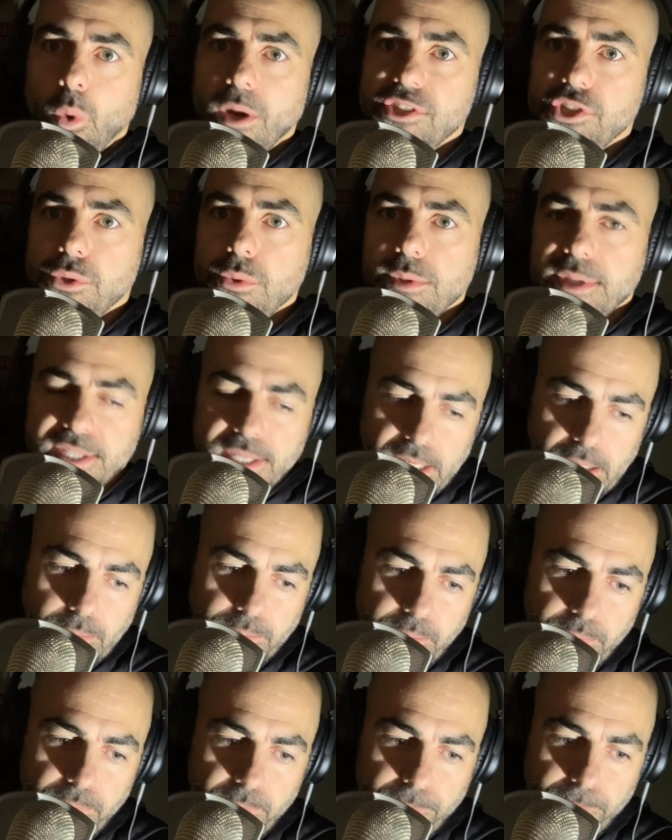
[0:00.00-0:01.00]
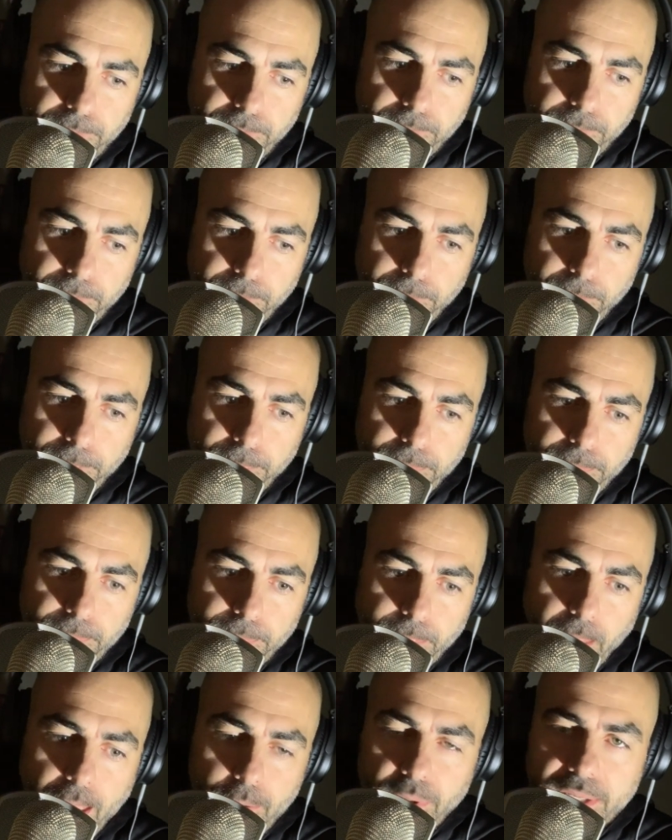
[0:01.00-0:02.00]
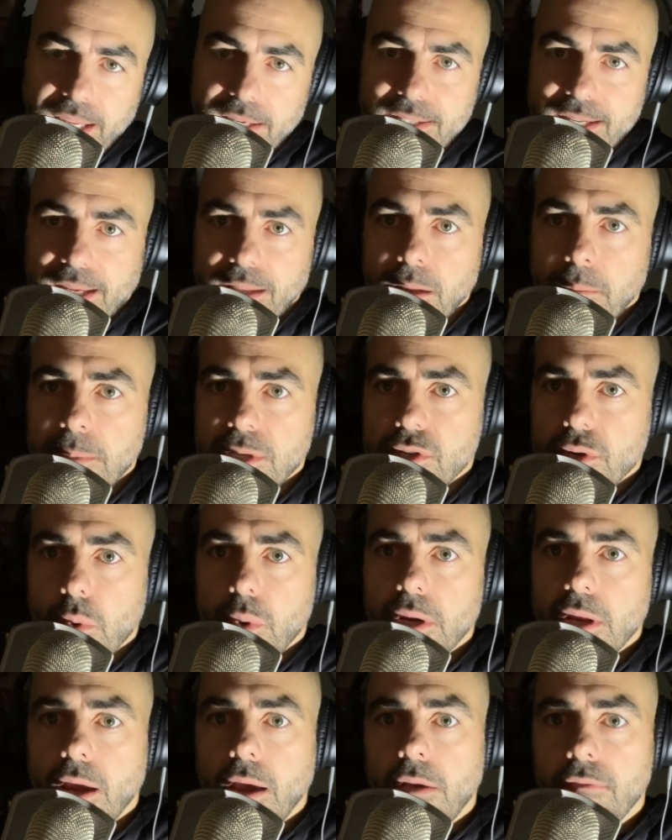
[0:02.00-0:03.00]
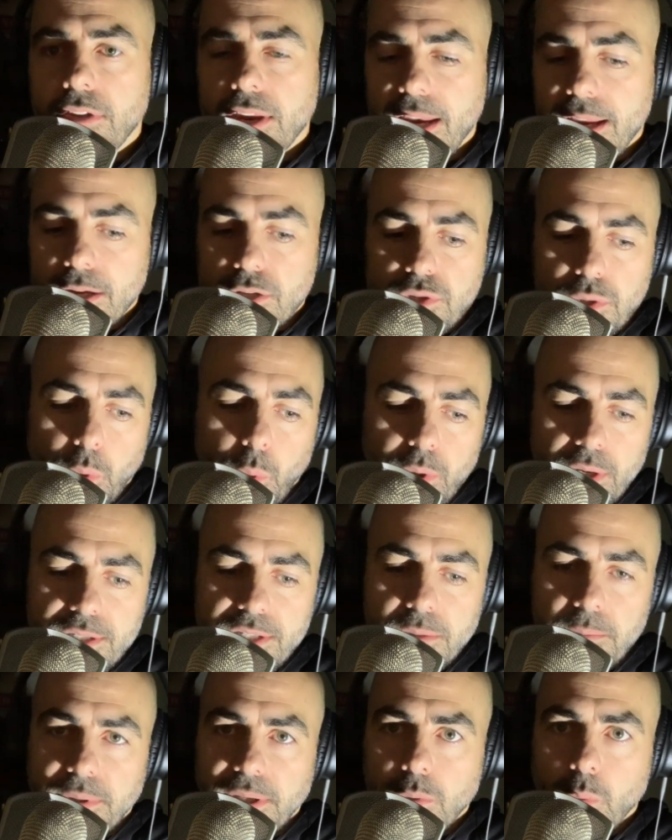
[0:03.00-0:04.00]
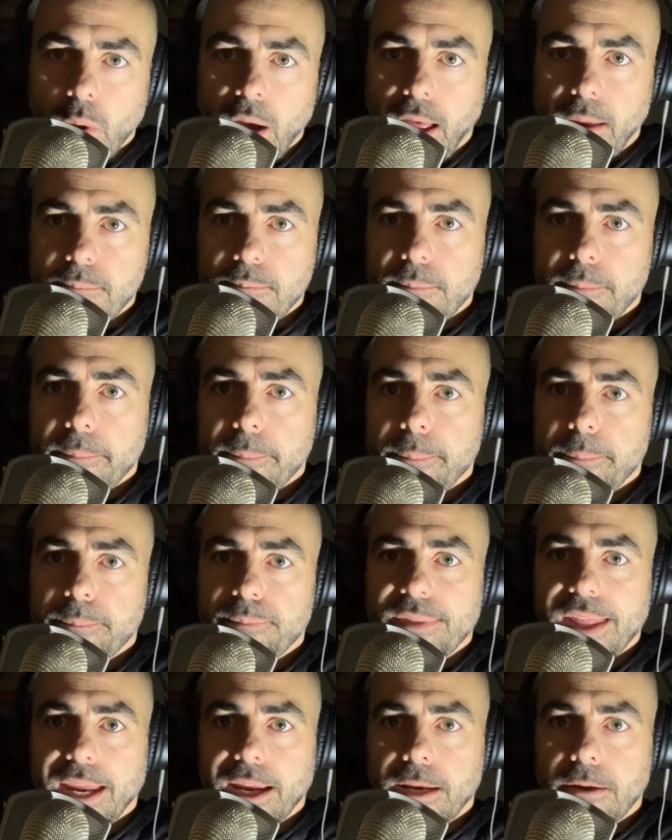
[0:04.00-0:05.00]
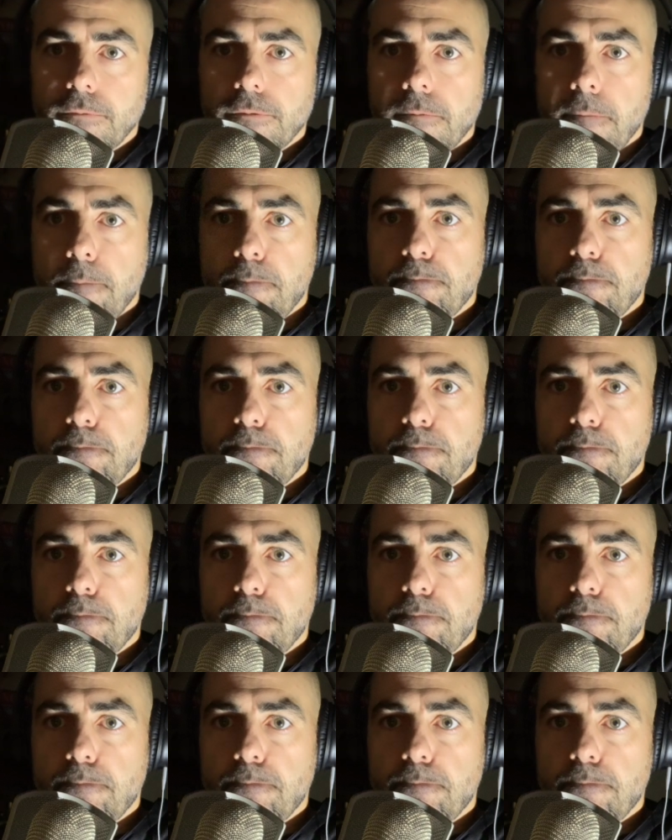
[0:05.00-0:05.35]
what you see. I would contend the majority of it is going to be what? Negative.